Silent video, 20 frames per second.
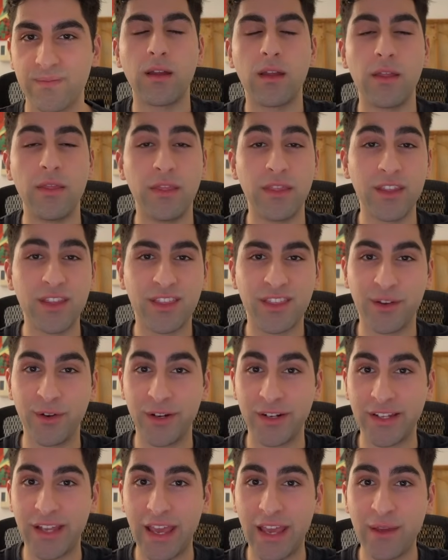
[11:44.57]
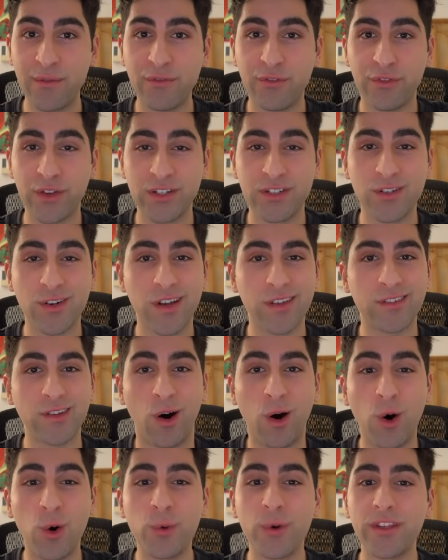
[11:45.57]
In the third game, Fischer as
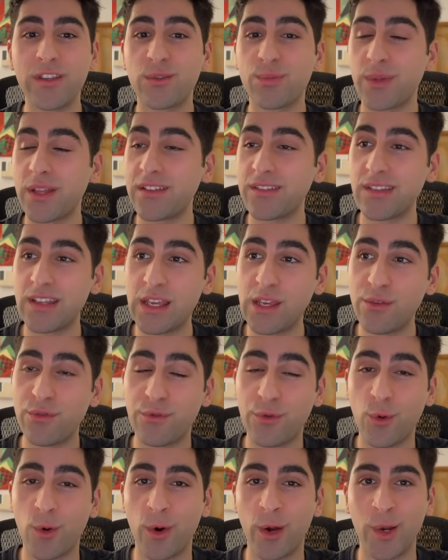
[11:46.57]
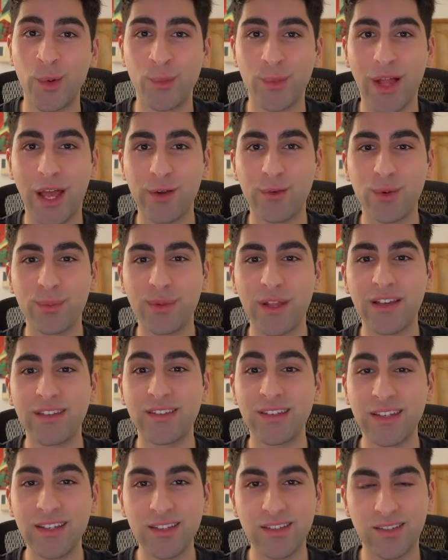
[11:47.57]
always plays e4, and black
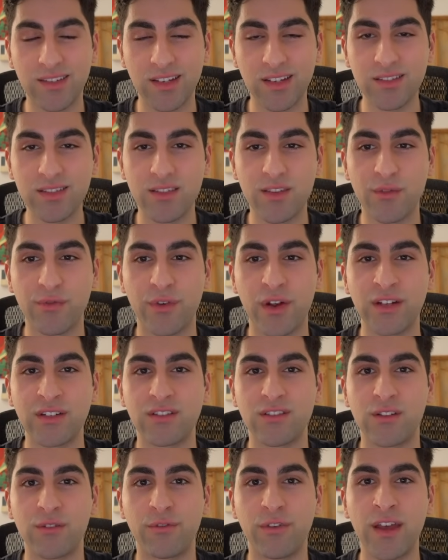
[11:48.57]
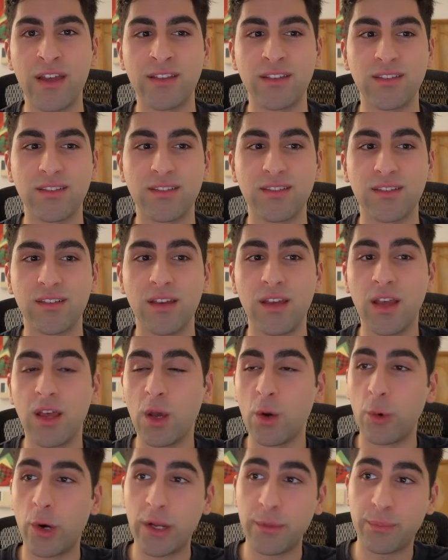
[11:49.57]
replies e6, the French defense.
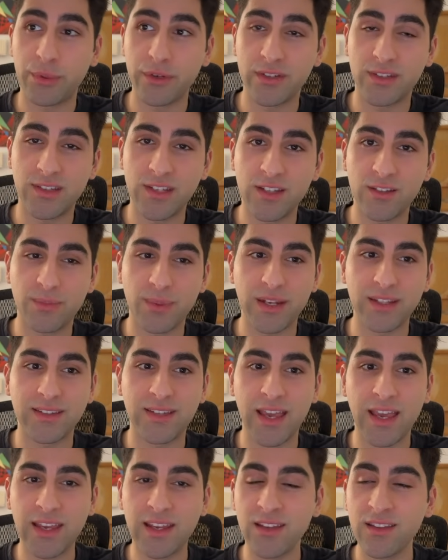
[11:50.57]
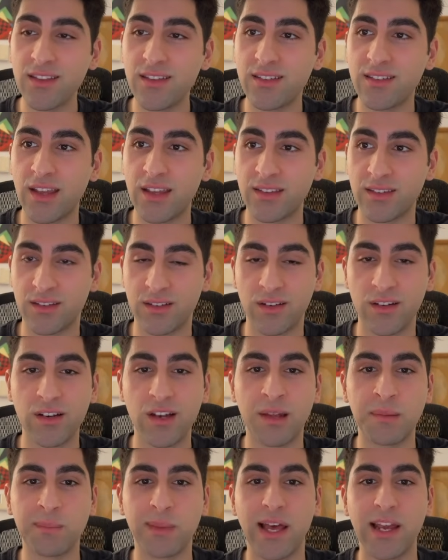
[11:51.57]
White proceeds by taking the center,
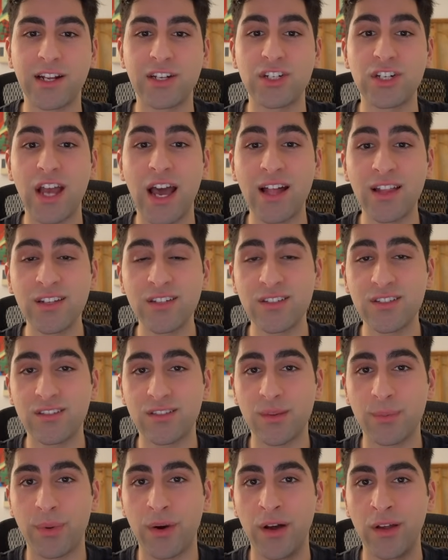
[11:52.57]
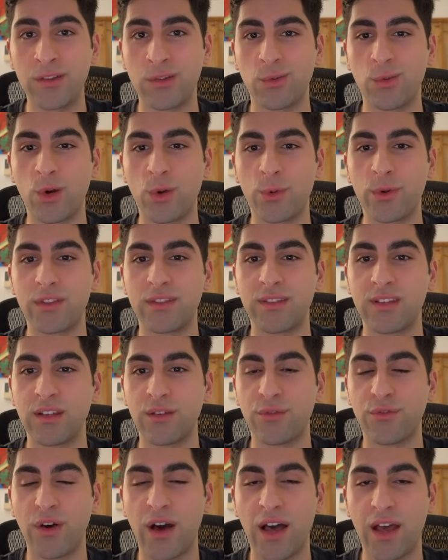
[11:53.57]
and black challenges the pawn duo with
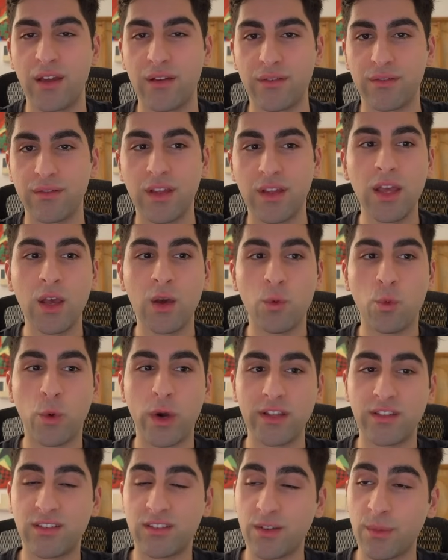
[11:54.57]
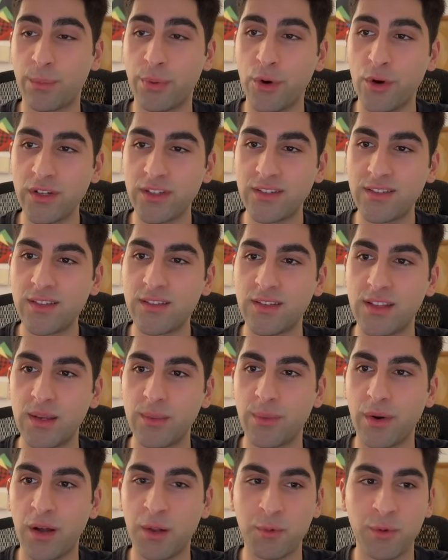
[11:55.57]
d5. White supports the
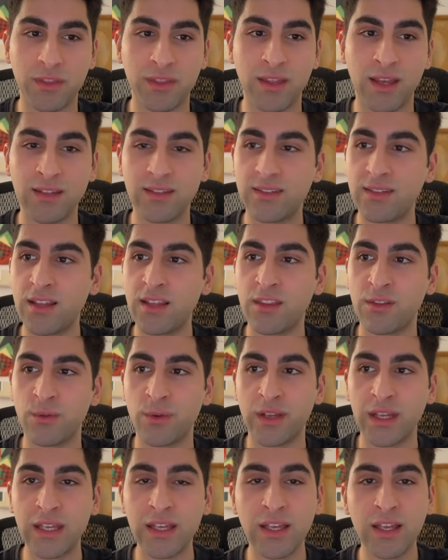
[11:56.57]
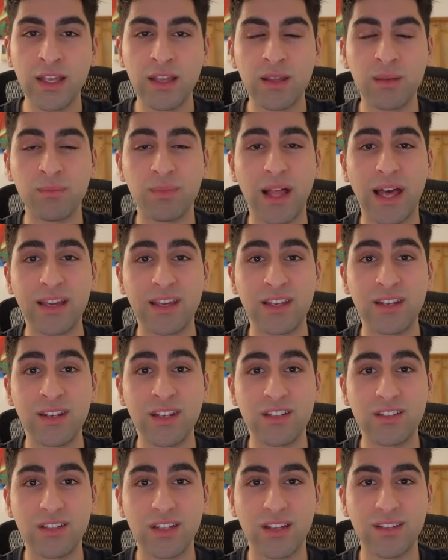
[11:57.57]
d-pawn with knight c3, and black
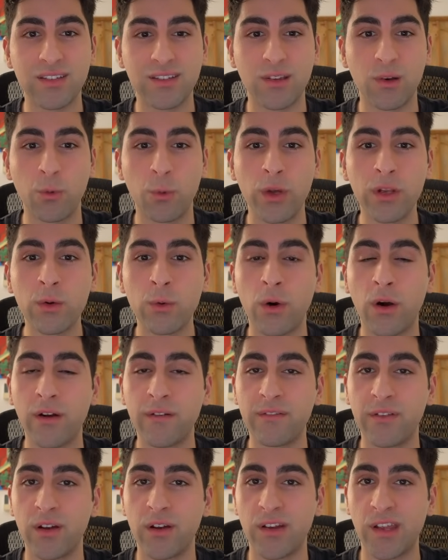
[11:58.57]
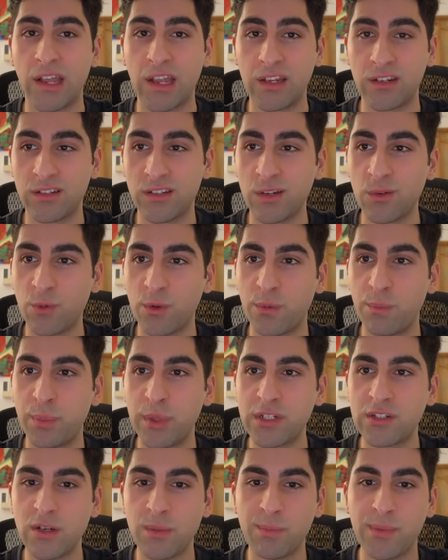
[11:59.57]
initiates the Winawer variation with
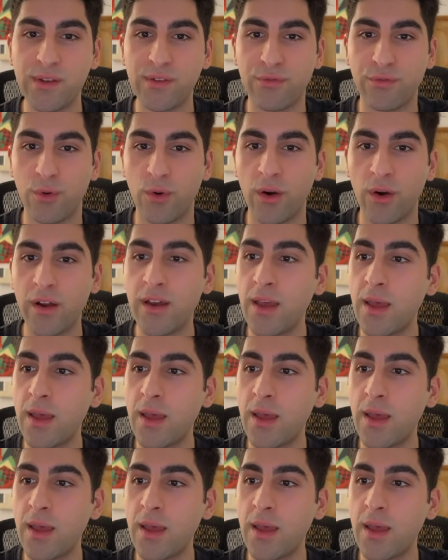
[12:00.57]
bishop b4,